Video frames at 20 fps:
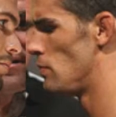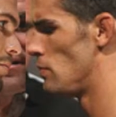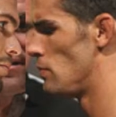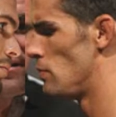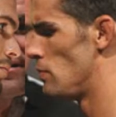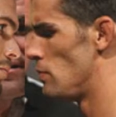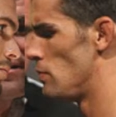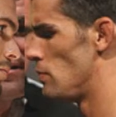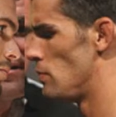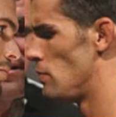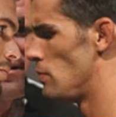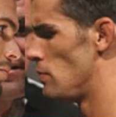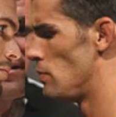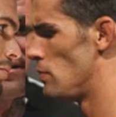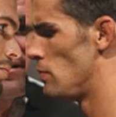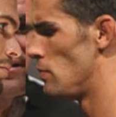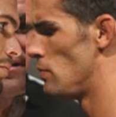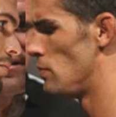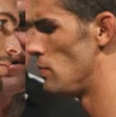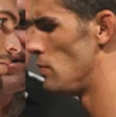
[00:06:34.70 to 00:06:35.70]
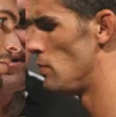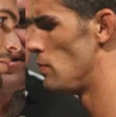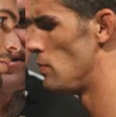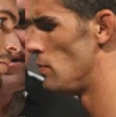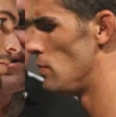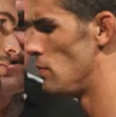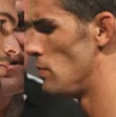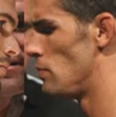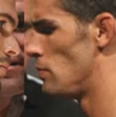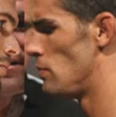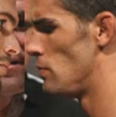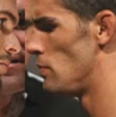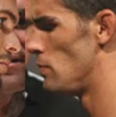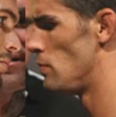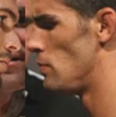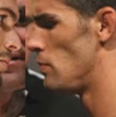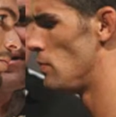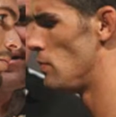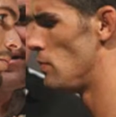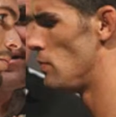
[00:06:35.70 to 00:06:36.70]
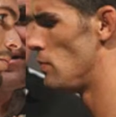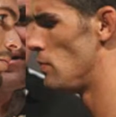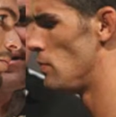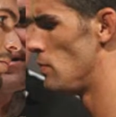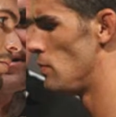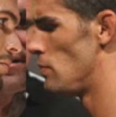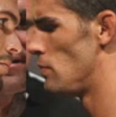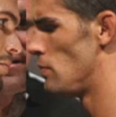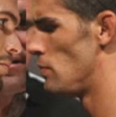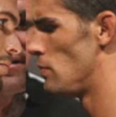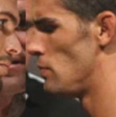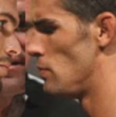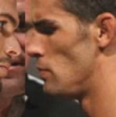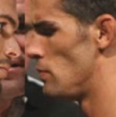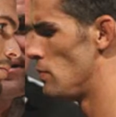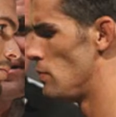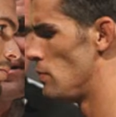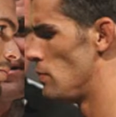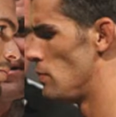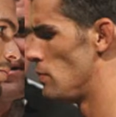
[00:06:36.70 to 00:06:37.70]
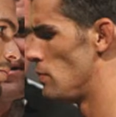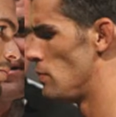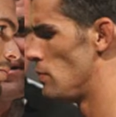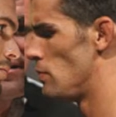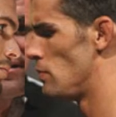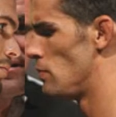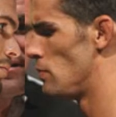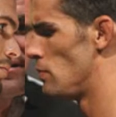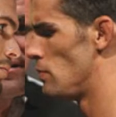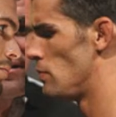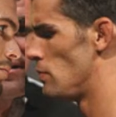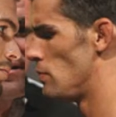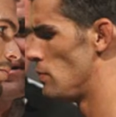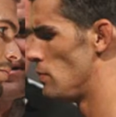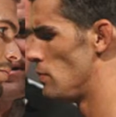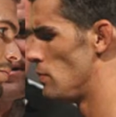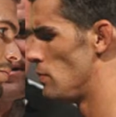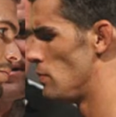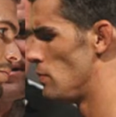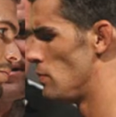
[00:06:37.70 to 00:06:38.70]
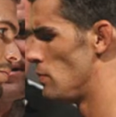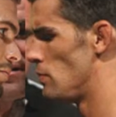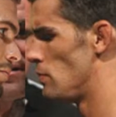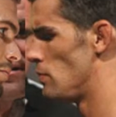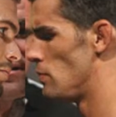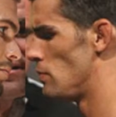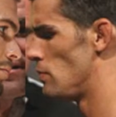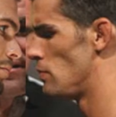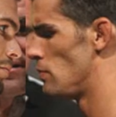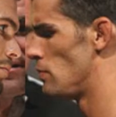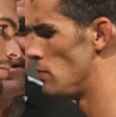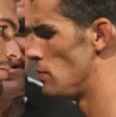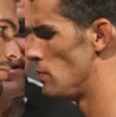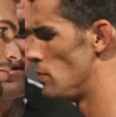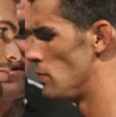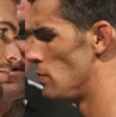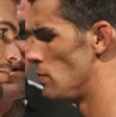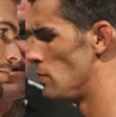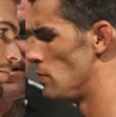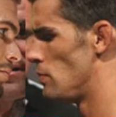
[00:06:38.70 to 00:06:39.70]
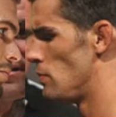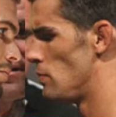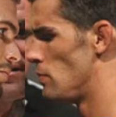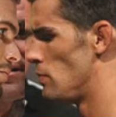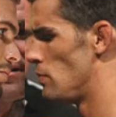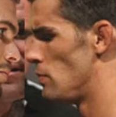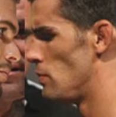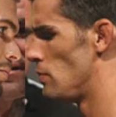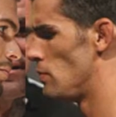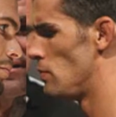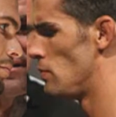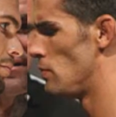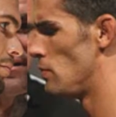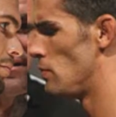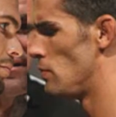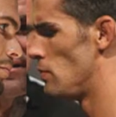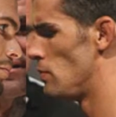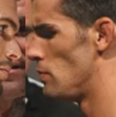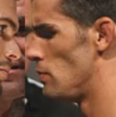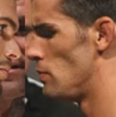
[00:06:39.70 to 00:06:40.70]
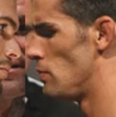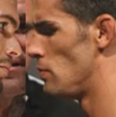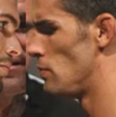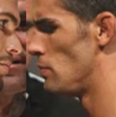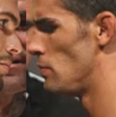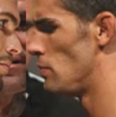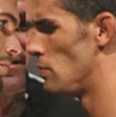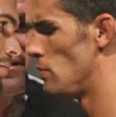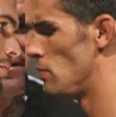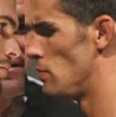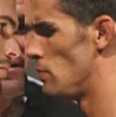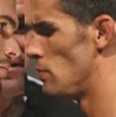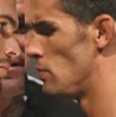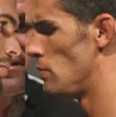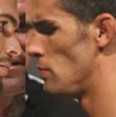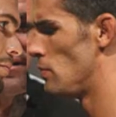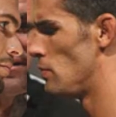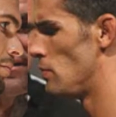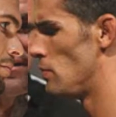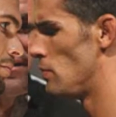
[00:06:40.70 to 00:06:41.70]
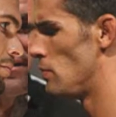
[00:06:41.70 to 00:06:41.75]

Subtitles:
[no speech]